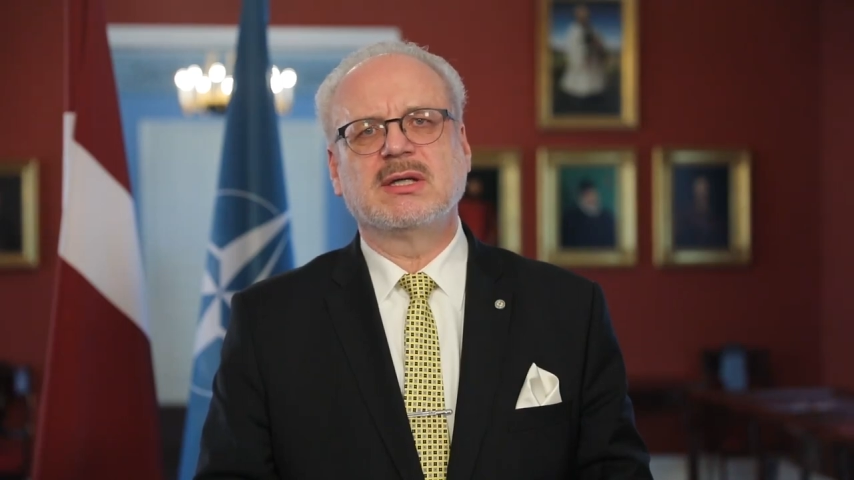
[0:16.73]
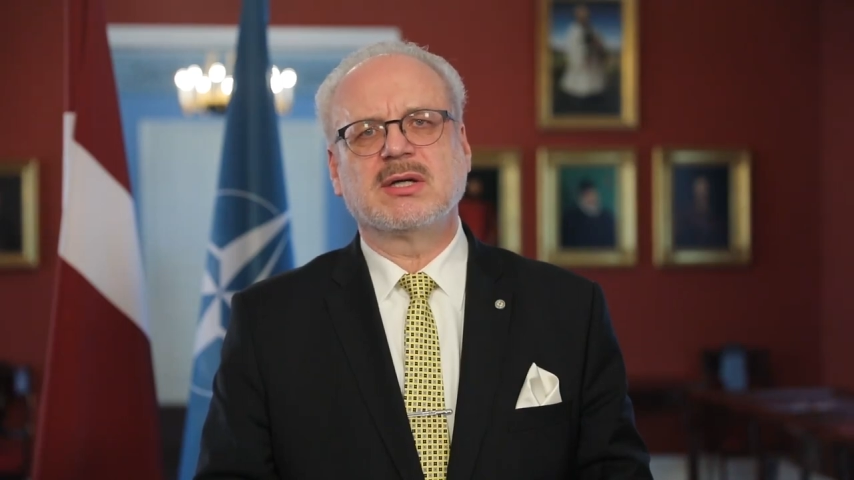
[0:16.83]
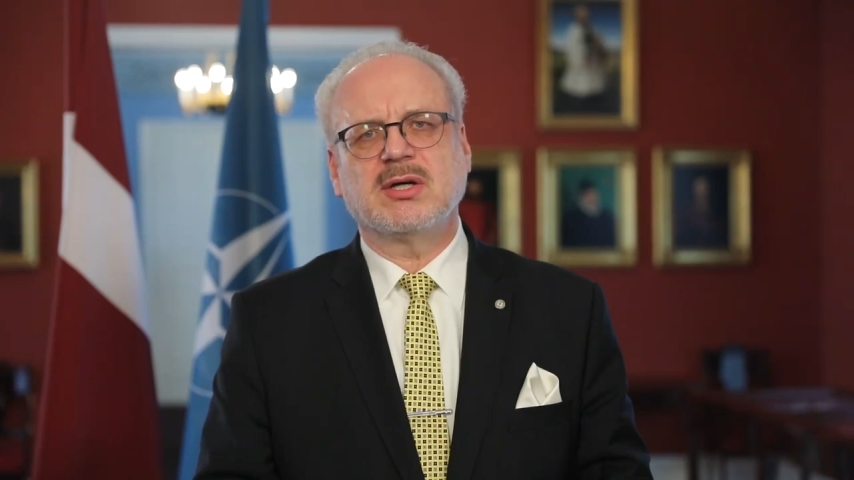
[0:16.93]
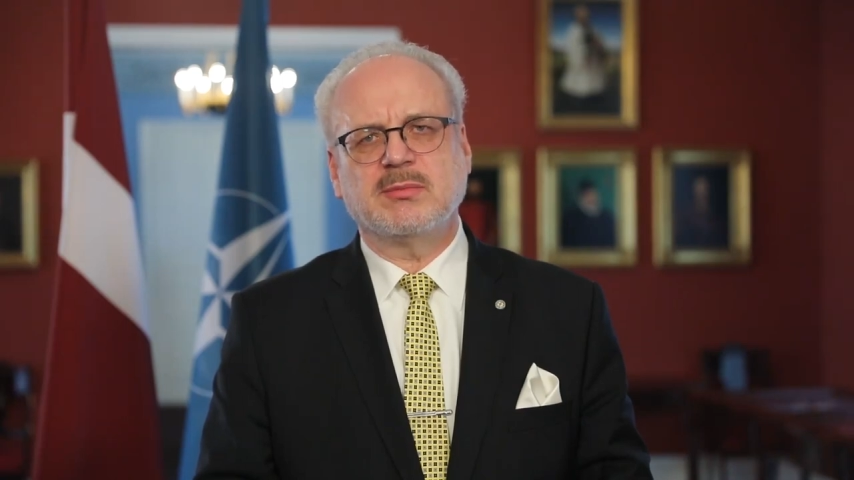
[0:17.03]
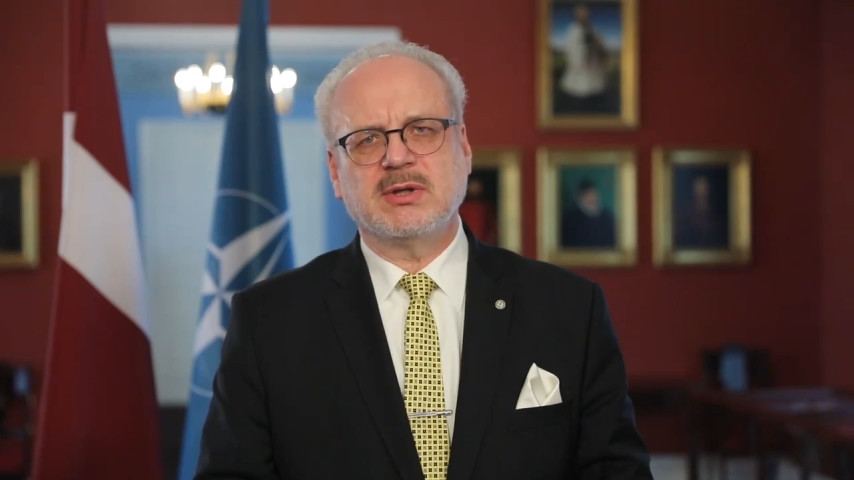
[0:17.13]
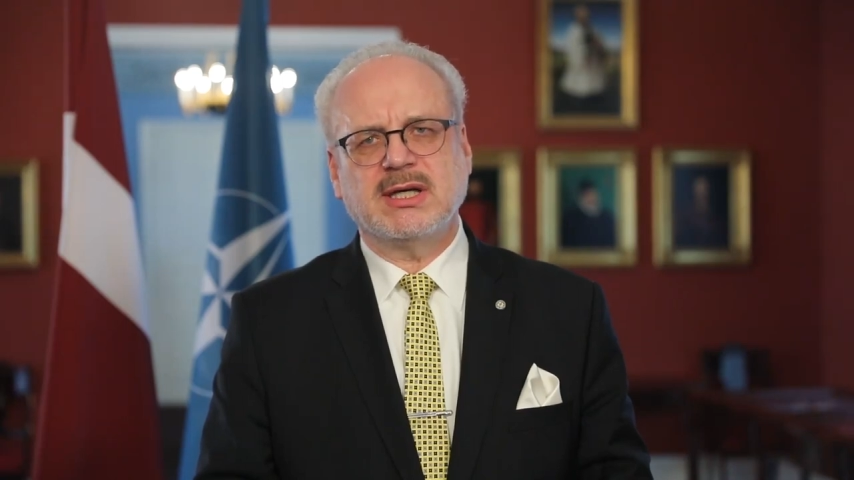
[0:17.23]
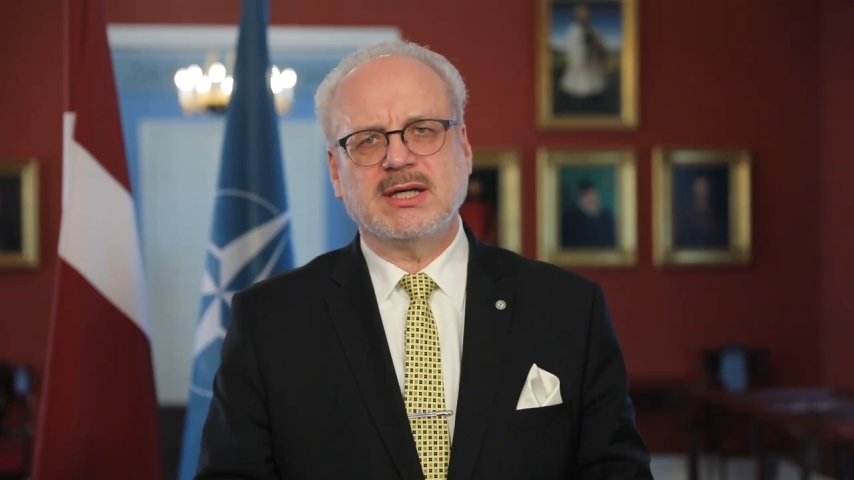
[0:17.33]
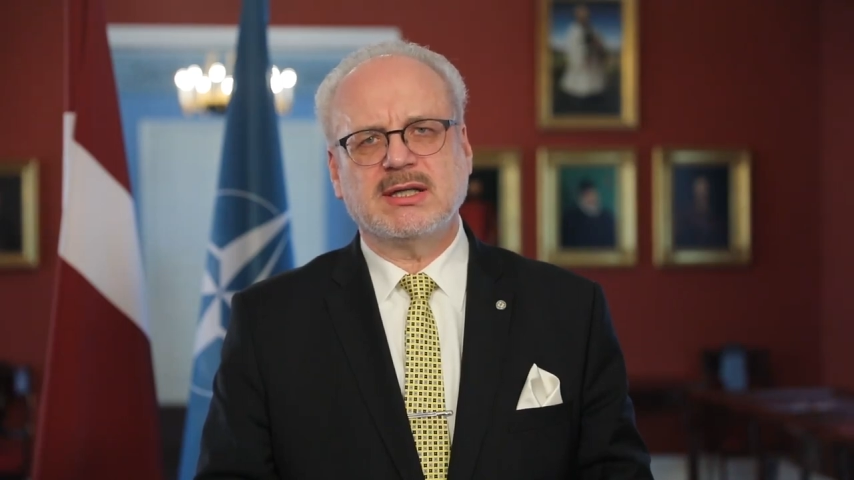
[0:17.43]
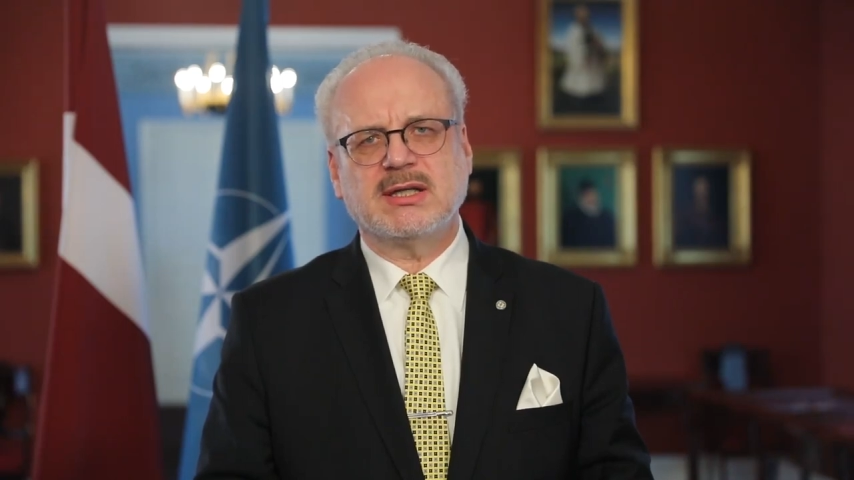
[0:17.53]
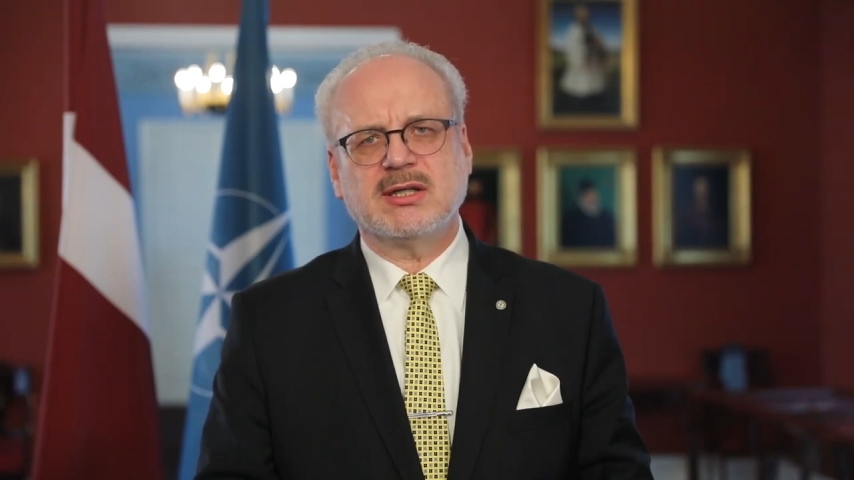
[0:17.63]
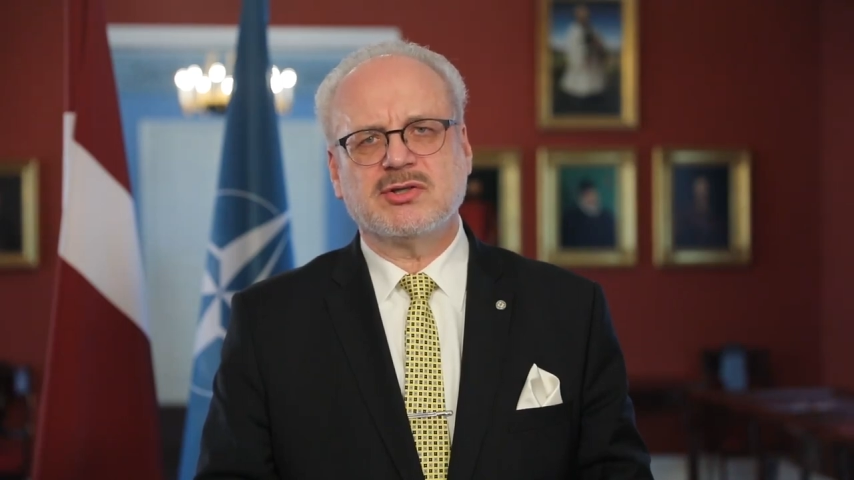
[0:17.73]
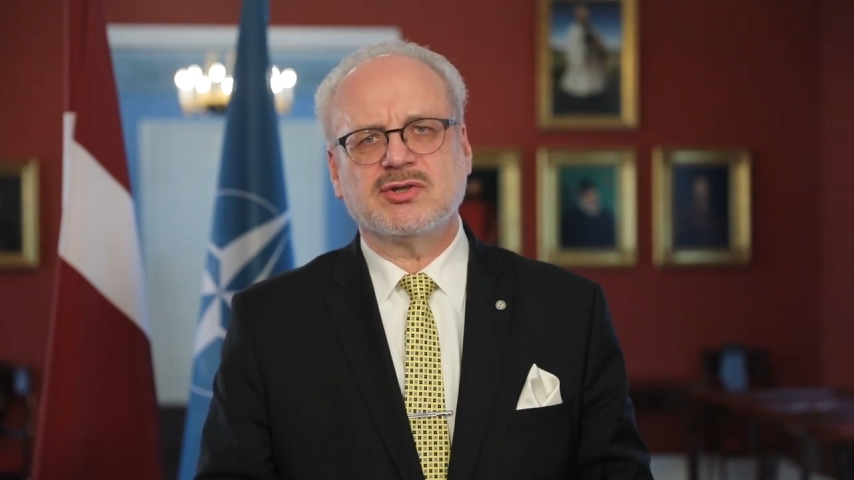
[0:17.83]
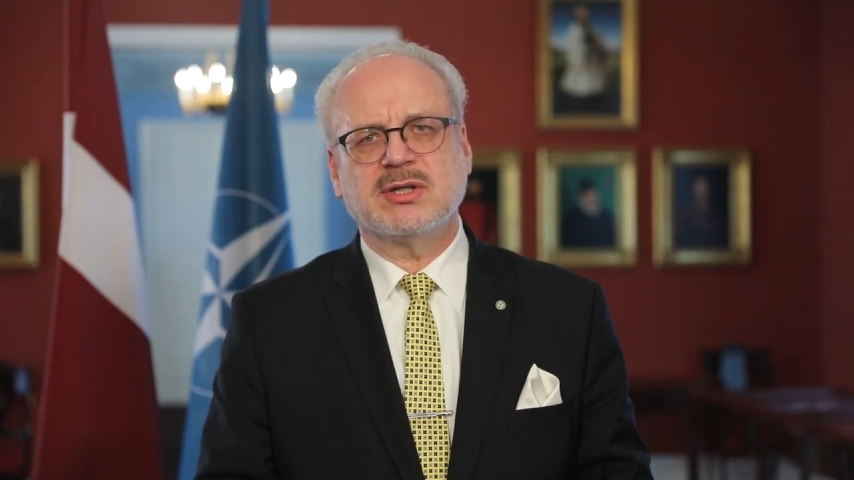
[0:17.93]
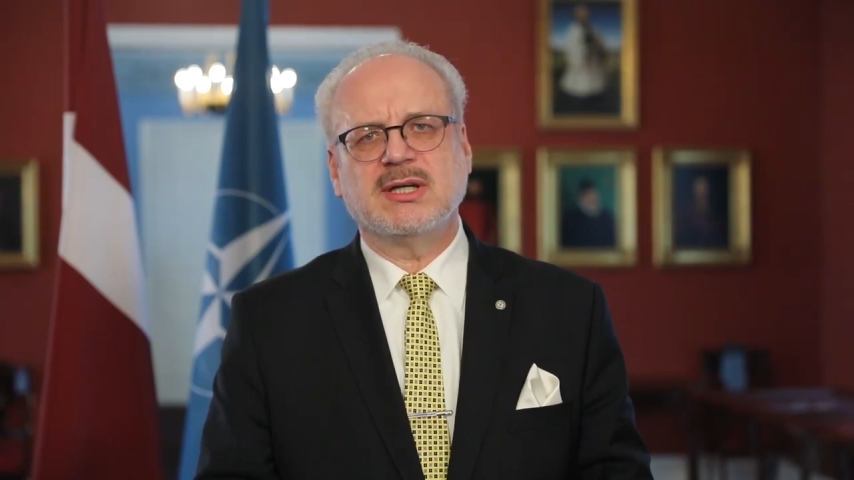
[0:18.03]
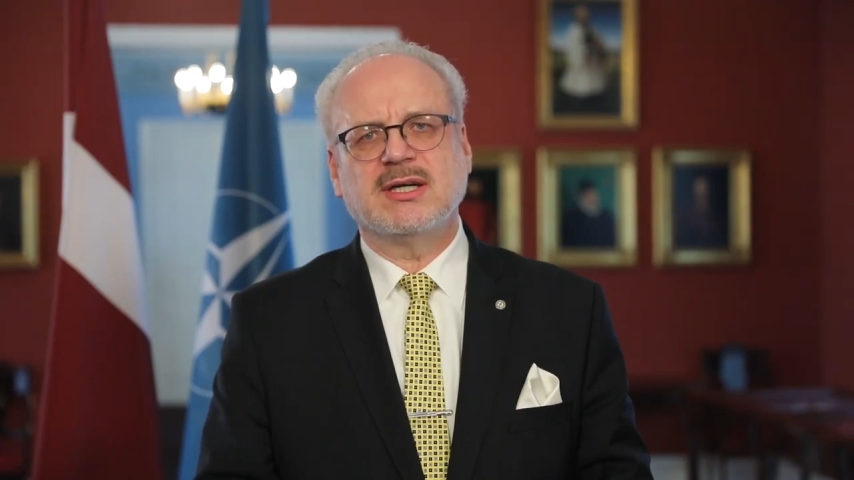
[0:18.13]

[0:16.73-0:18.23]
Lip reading: common heritage,